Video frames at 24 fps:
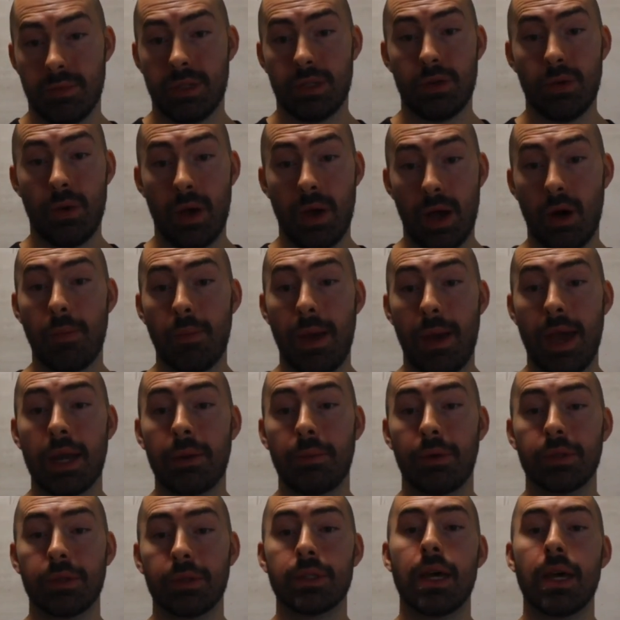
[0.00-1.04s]
help
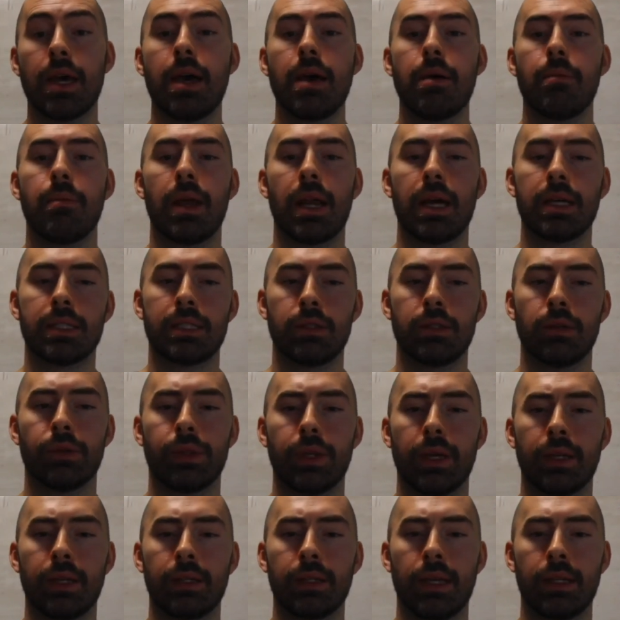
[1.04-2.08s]
animals. But I still
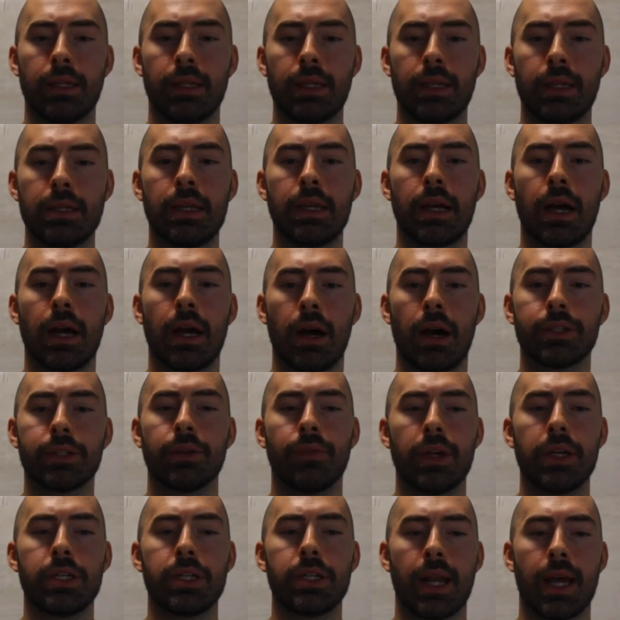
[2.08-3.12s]
think that the
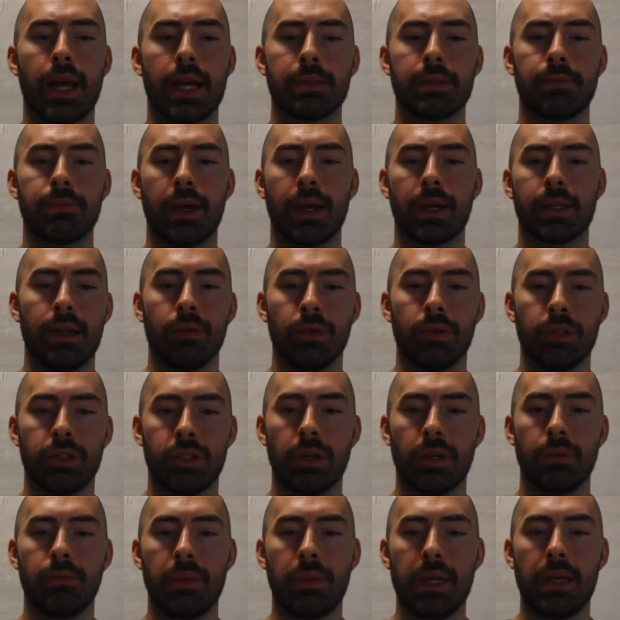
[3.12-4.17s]
conservation aspect
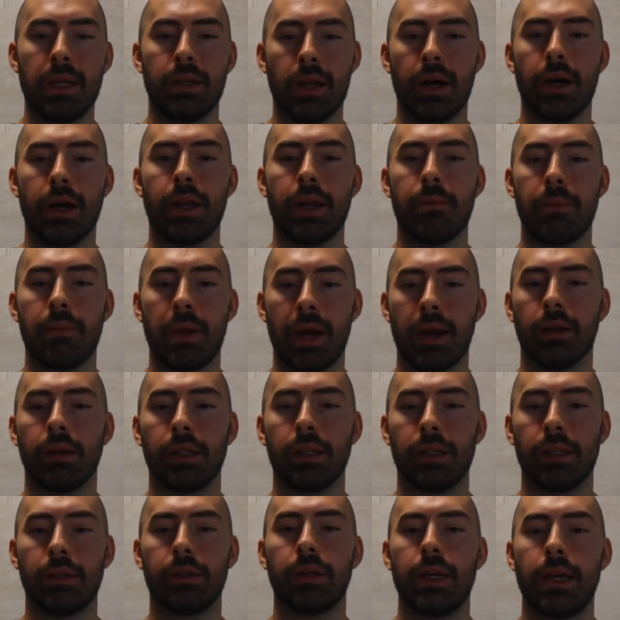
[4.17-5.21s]
should be done in
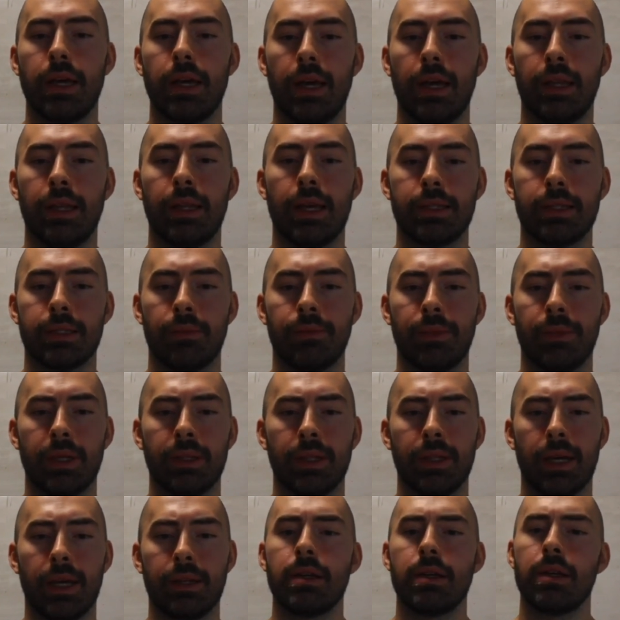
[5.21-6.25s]
parallel. And that's something
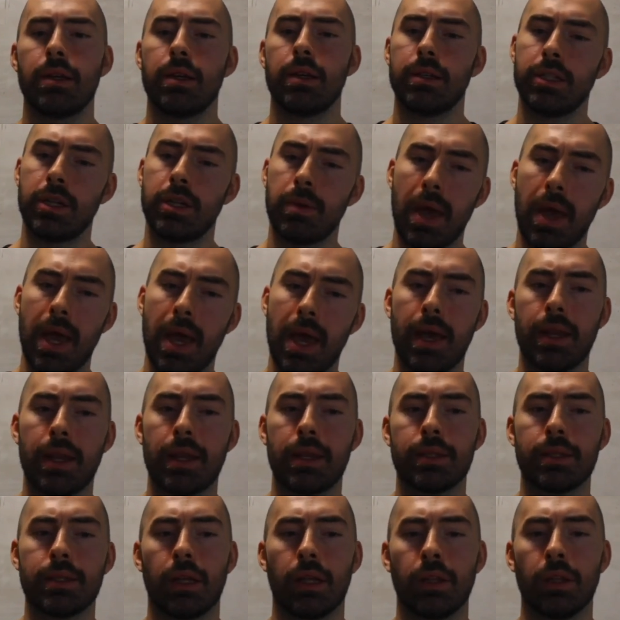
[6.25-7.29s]
that Japan
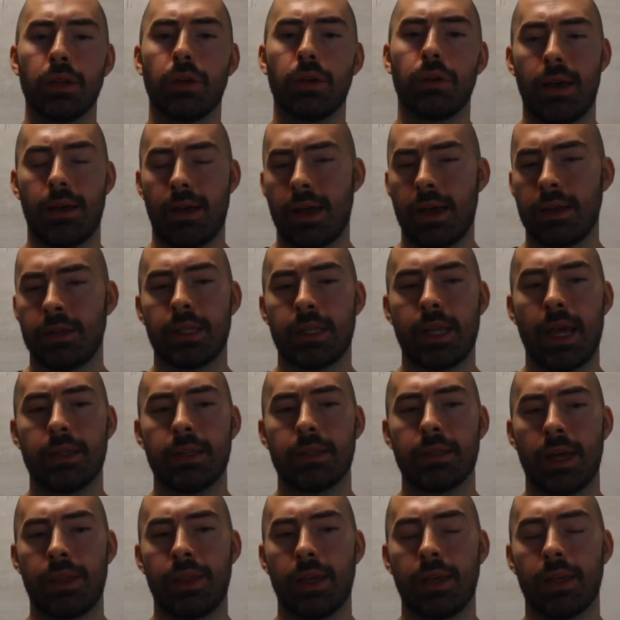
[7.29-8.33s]
is just has,
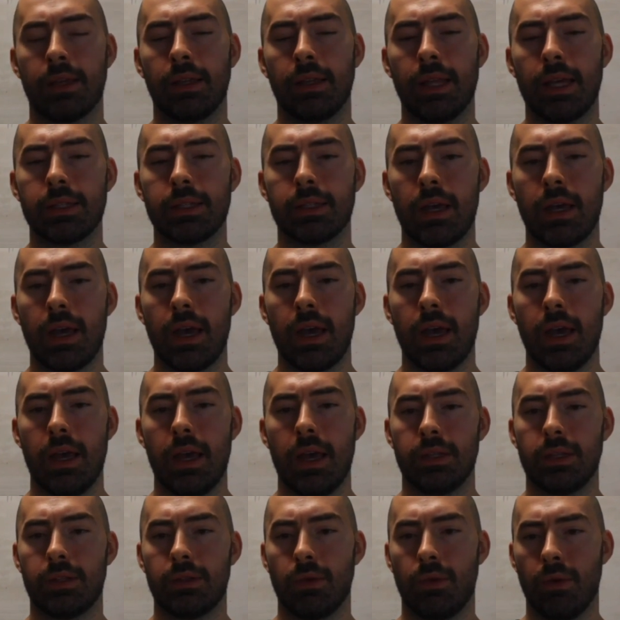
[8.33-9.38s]
I think, less
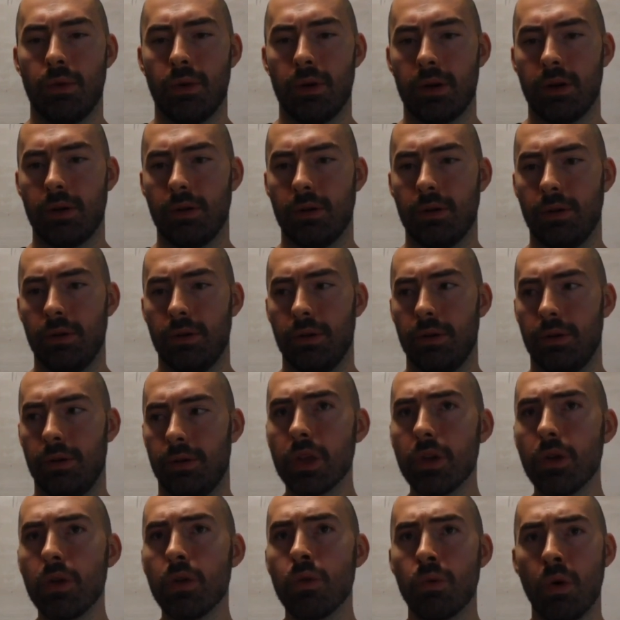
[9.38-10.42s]
historical
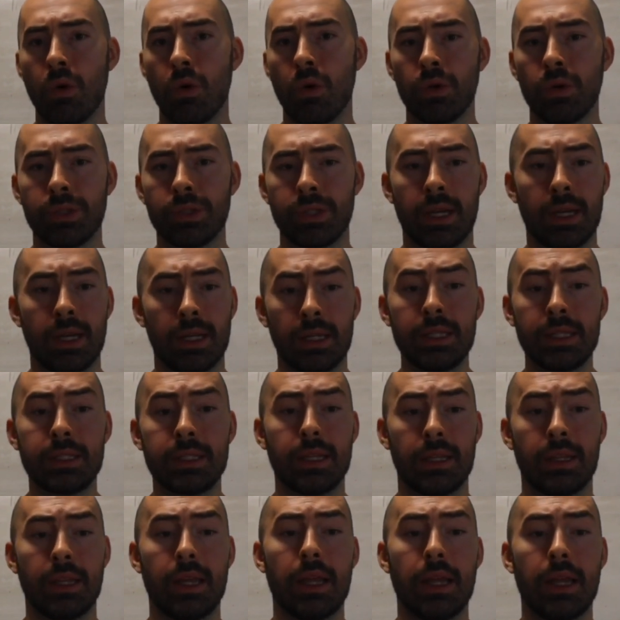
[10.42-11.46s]
roles in, at least
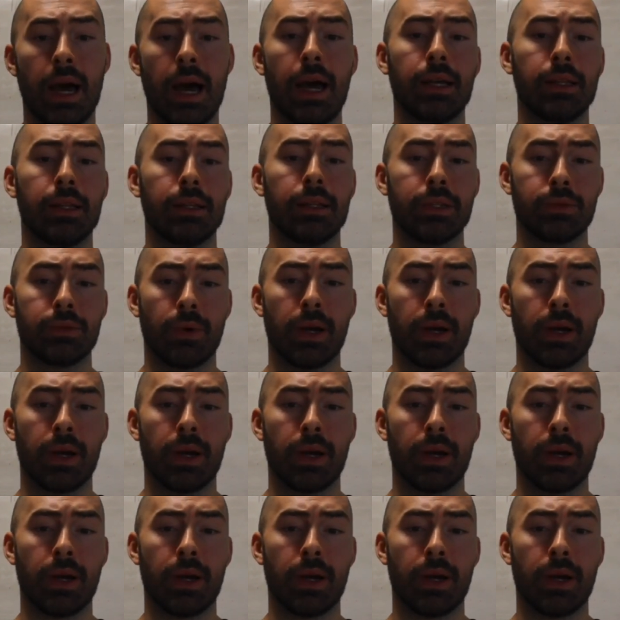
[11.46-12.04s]
in the islands where I